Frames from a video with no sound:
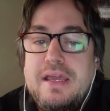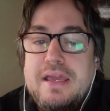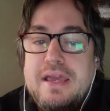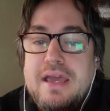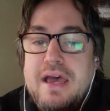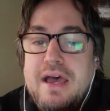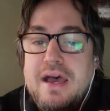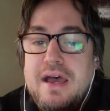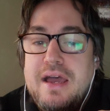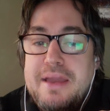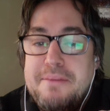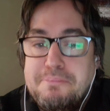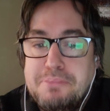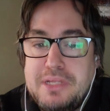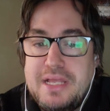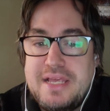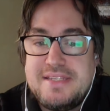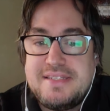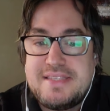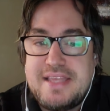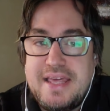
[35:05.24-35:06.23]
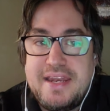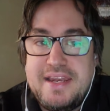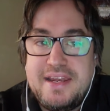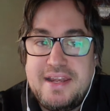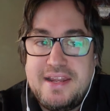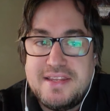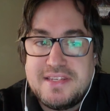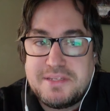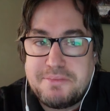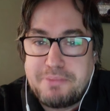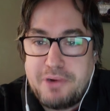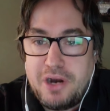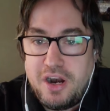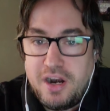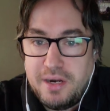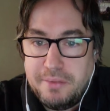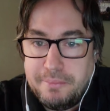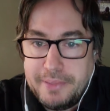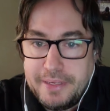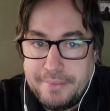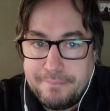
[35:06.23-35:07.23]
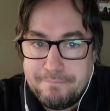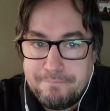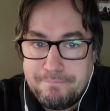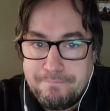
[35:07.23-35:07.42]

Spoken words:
and blessed that it is a part of me.